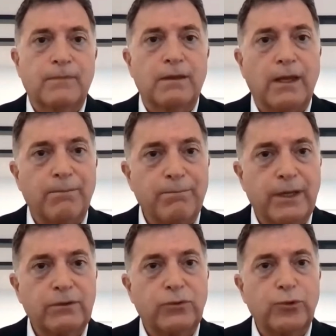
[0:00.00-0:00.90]
that
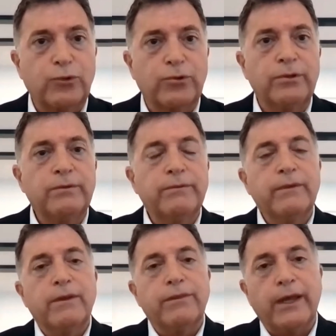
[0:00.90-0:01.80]
mentor,
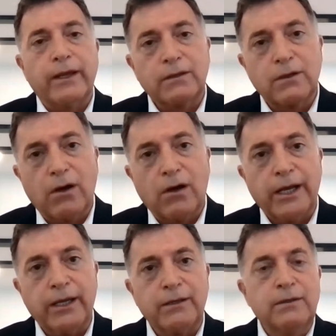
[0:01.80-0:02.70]
that
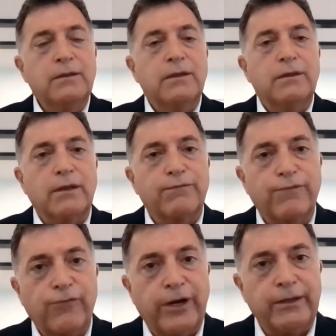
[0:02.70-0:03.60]
guide, that
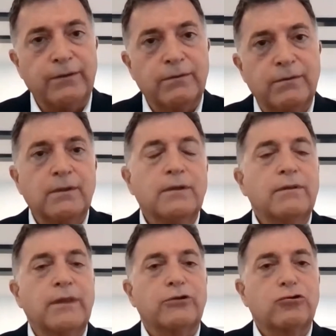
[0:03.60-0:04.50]
friend,
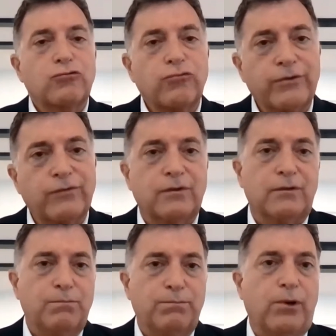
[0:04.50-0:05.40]
that trusted
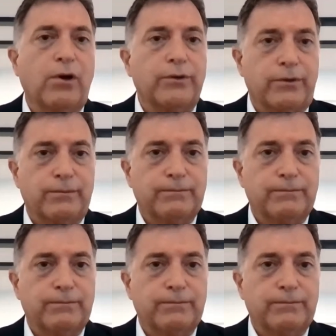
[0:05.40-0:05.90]
partner.